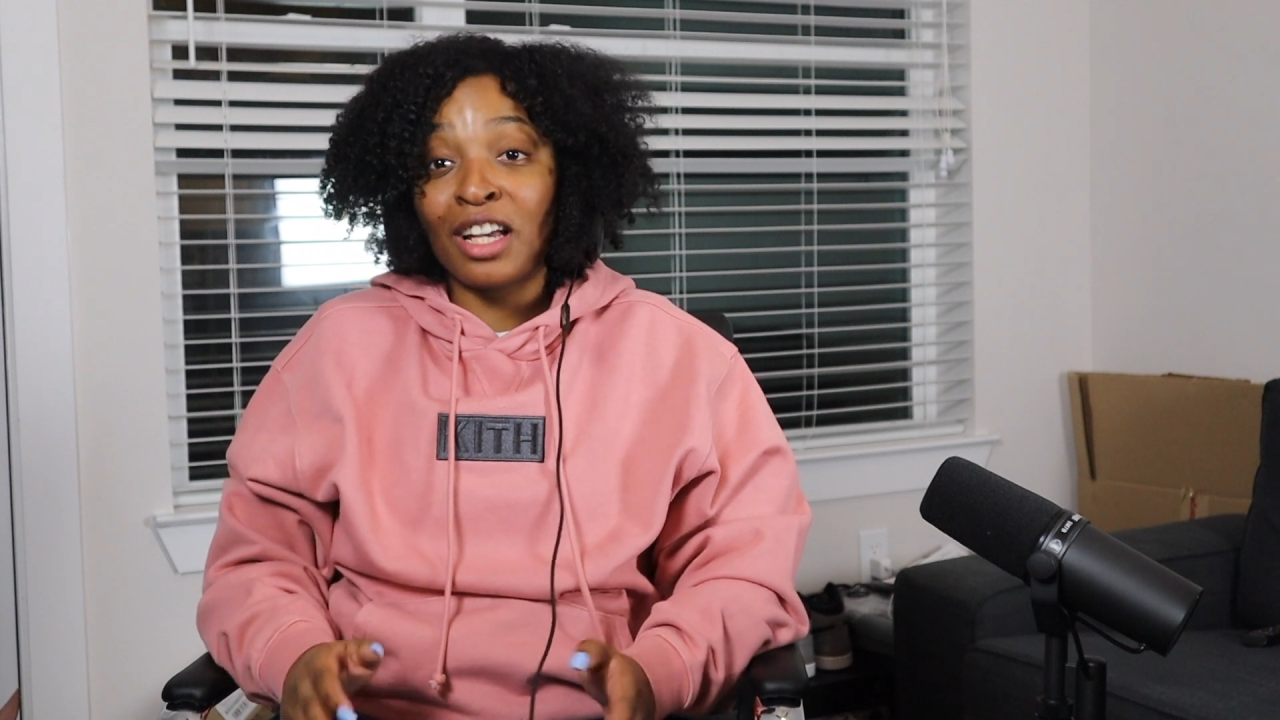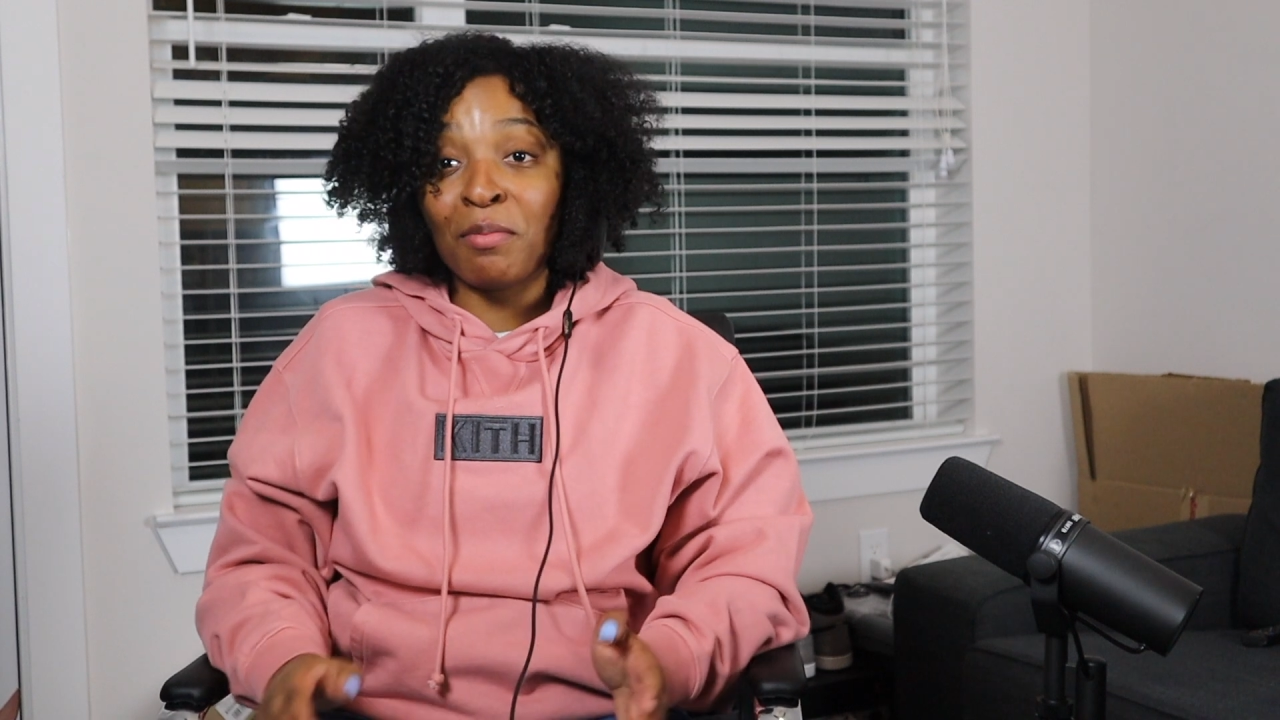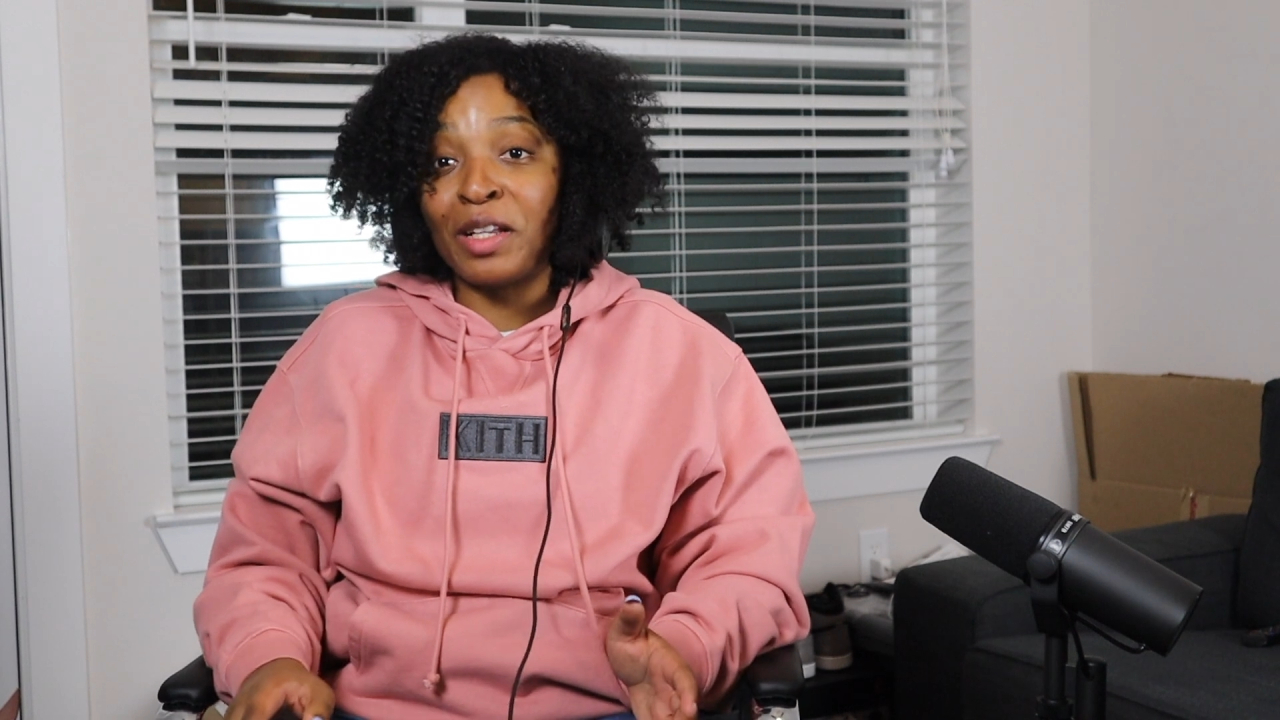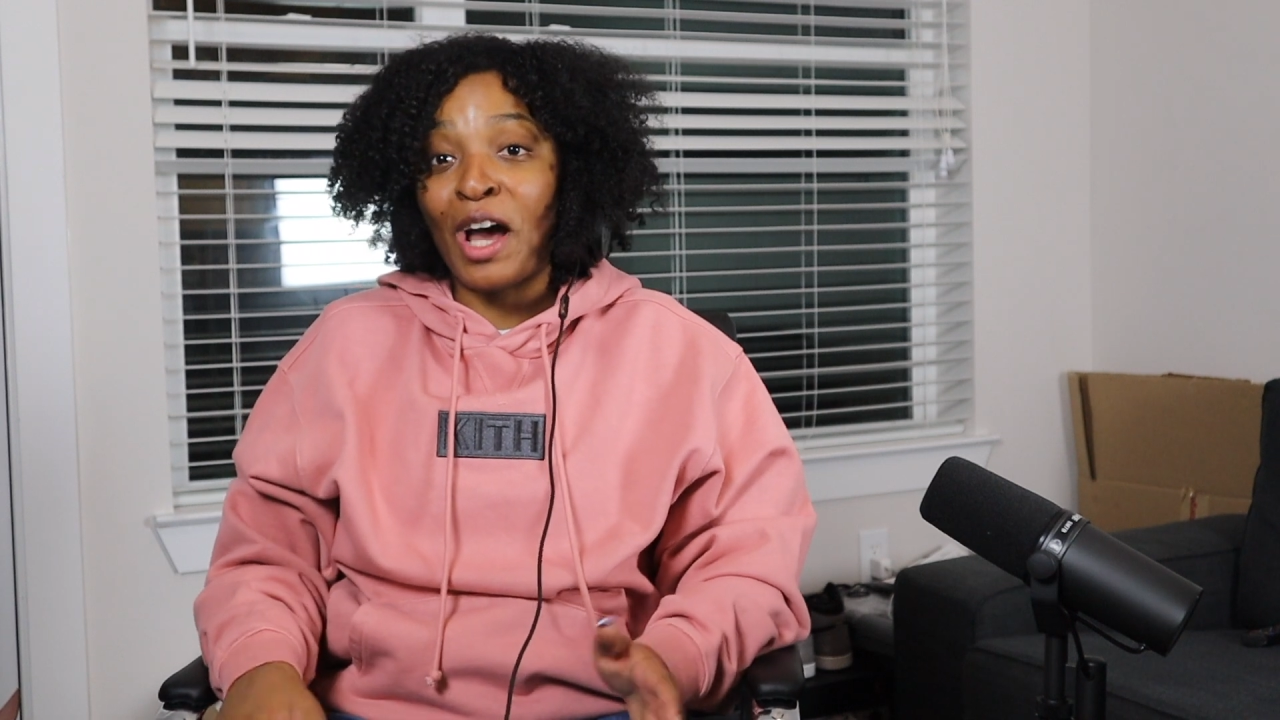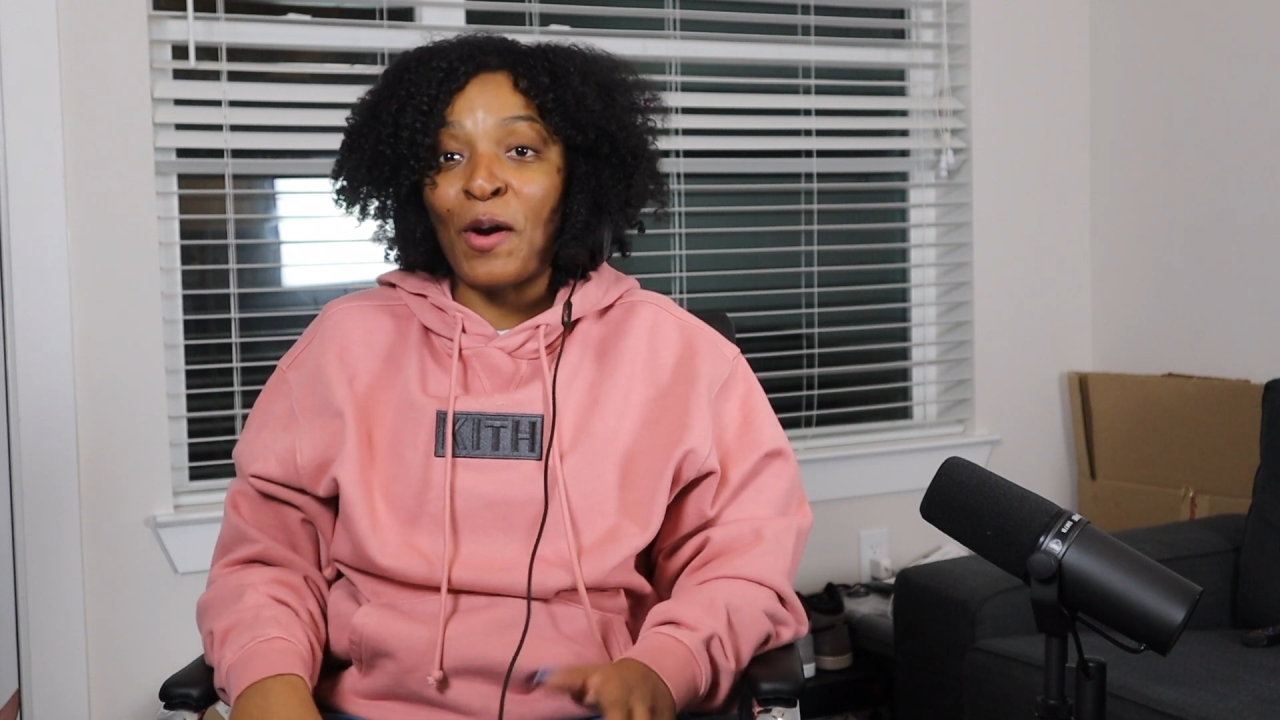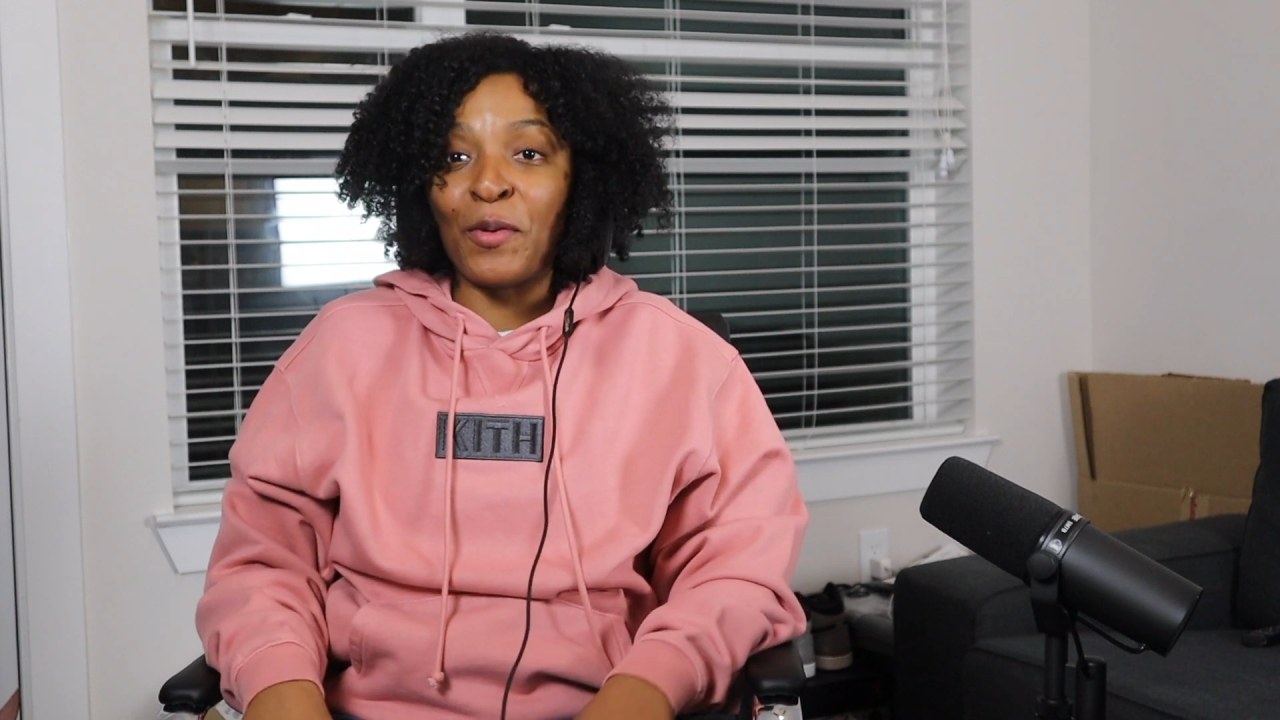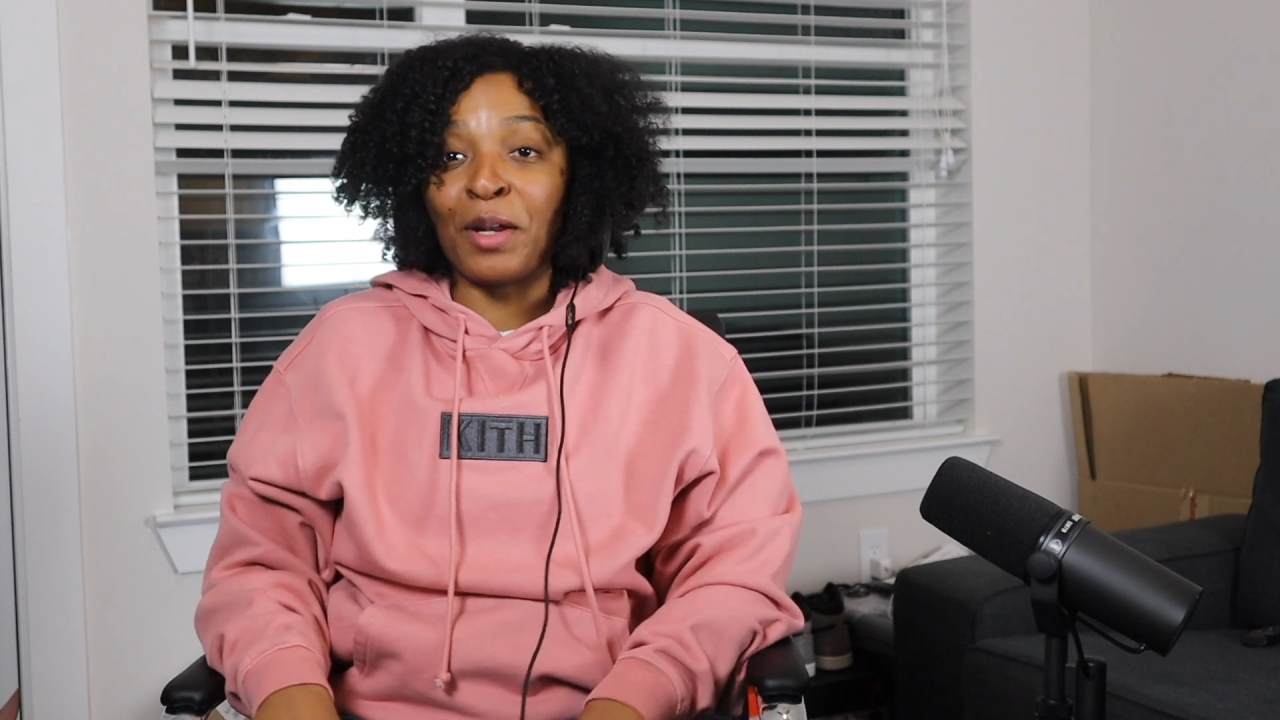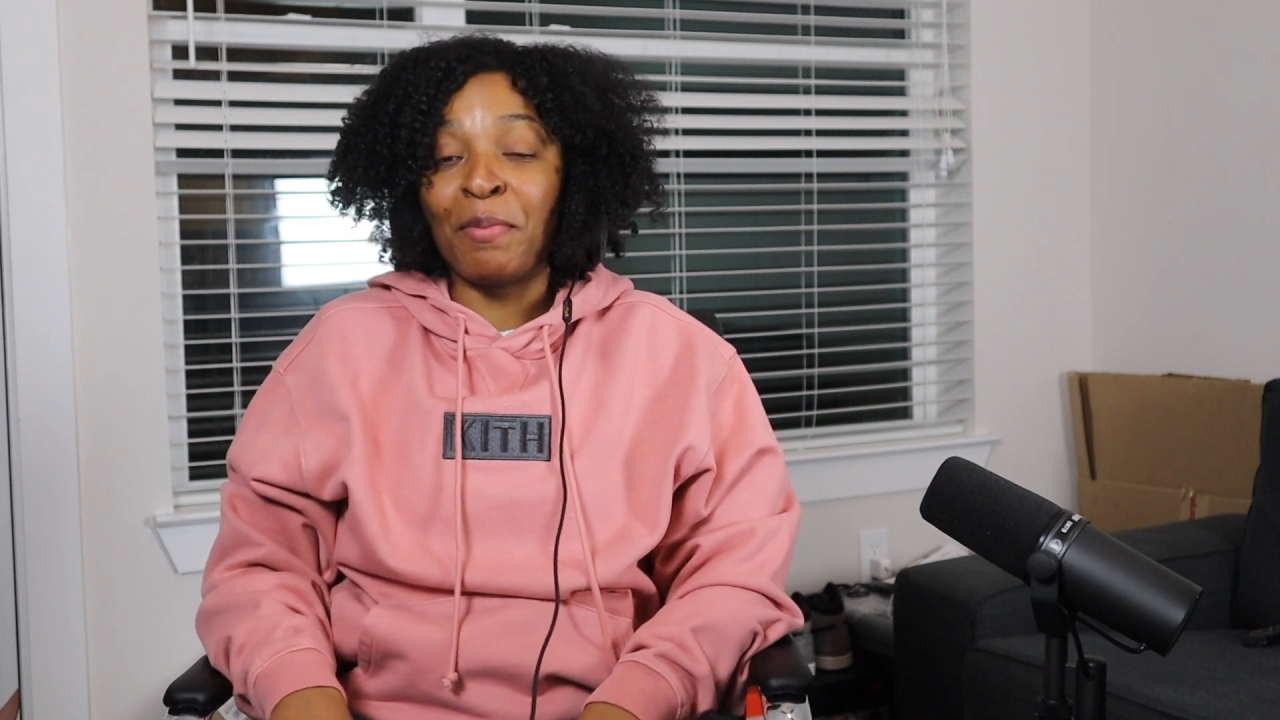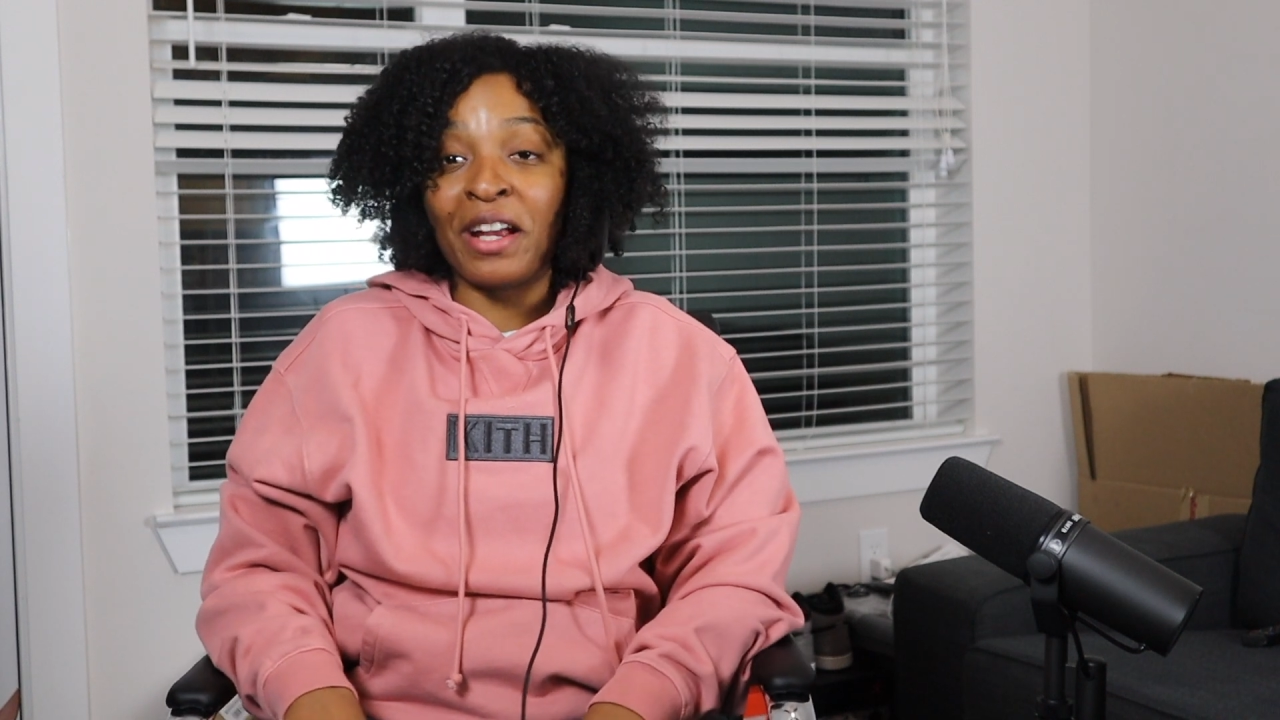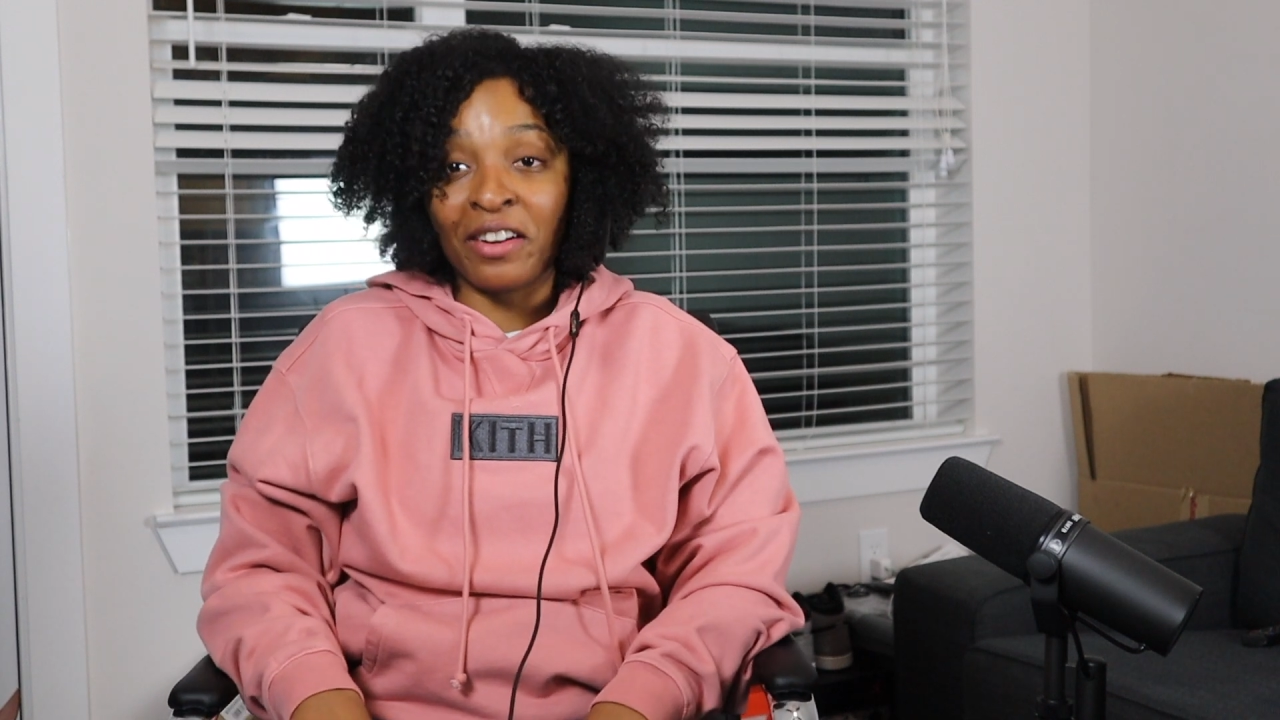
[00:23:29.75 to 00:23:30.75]
coming out with
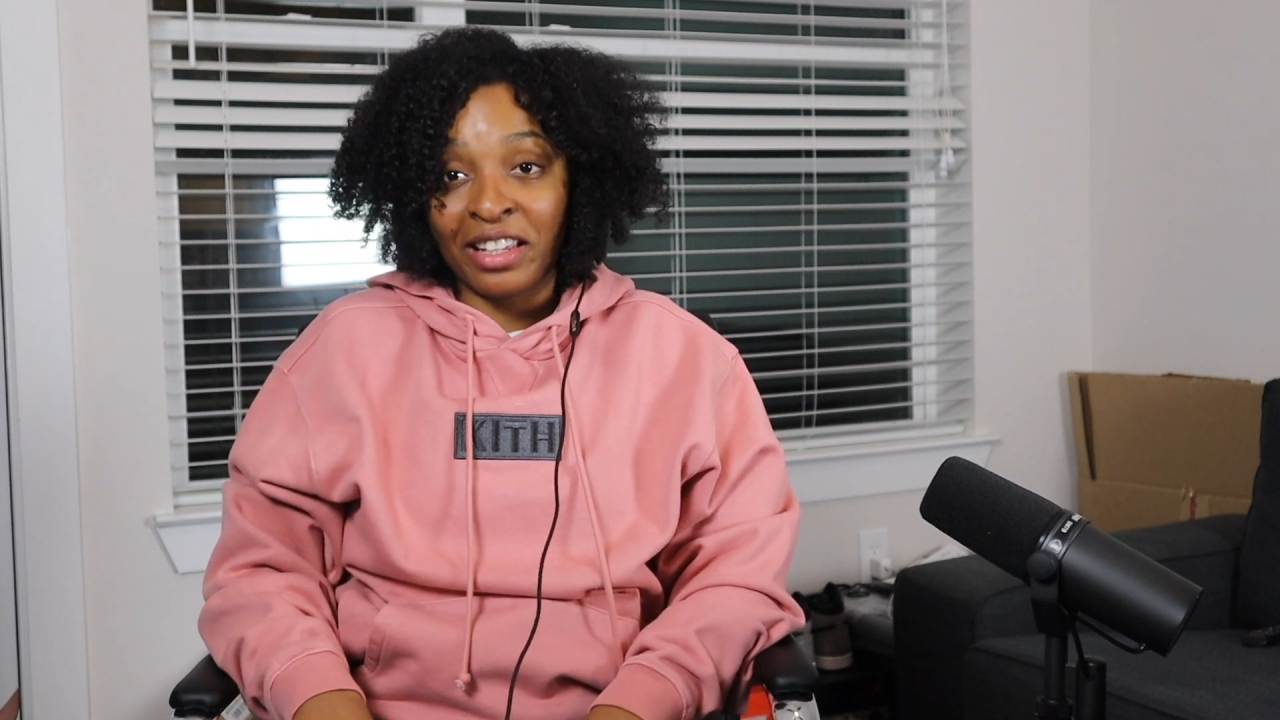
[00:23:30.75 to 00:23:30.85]
a pair